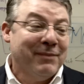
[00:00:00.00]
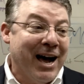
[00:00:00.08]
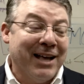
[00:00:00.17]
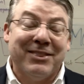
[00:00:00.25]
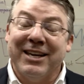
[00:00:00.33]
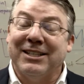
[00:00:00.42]

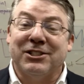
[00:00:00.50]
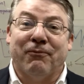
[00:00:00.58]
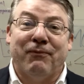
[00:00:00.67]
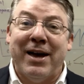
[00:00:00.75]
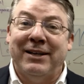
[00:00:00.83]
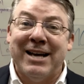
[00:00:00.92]
I think it's a
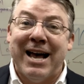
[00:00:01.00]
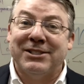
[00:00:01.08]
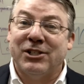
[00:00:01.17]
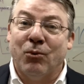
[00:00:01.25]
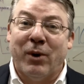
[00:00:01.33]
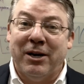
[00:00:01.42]

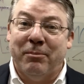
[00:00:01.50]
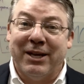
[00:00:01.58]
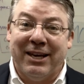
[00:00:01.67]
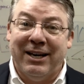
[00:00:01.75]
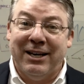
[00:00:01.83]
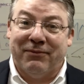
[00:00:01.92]
fantastic way to
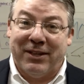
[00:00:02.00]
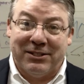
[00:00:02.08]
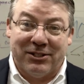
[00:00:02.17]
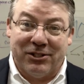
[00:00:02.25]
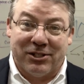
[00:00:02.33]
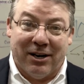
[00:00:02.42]
begin. If
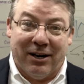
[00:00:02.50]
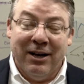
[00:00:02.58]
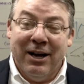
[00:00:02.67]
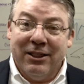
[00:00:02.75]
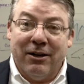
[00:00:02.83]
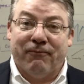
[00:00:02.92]
this is the
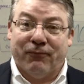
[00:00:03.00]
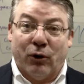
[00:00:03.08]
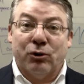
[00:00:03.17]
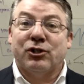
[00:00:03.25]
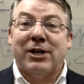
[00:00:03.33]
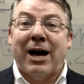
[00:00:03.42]

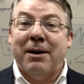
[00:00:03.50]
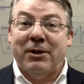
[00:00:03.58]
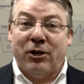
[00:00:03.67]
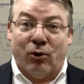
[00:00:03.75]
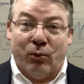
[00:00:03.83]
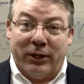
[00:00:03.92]
first time
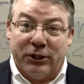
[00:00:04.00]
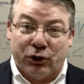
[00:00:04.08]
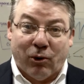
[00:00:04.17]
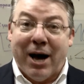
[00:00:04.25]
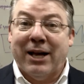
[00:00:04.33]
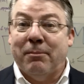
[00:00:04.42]
that you're really
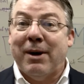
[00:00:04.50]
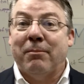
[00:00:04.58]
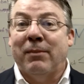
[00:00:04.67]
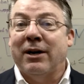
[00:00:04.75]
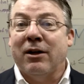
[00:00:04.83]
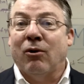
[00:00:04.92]
trying to make
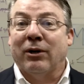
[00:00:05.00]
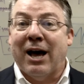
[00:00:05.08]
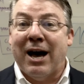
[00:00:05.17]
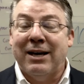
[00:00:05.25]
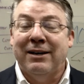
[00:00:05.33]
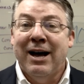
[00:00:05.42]
money
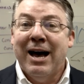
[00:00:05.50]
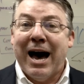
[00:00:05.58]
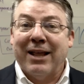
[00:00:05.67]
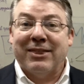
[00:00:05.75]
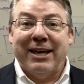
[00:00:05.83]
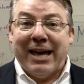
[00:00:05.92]
online,
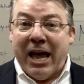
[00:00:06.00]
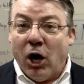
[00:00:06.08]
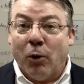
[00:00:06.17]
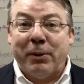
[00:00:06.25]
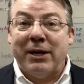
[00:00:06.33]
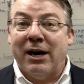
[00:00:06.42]
I think
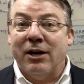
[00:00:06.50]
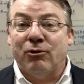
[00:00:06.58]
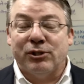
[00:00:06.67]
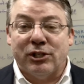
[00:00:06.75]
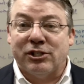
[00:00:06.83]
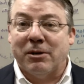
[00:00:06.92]
helping
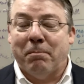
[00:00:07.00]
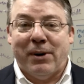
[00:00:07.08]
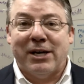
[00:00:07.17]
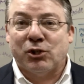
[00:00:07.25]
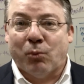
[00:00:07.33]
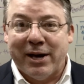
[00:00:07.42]
others is the
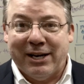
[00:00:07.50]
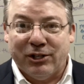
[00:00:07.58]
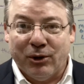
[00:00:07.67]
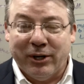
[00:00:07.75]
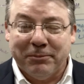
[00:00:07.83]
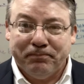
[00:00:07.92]
best way to
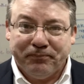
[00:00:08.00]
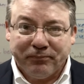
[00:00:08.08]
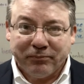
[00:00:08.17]
do it.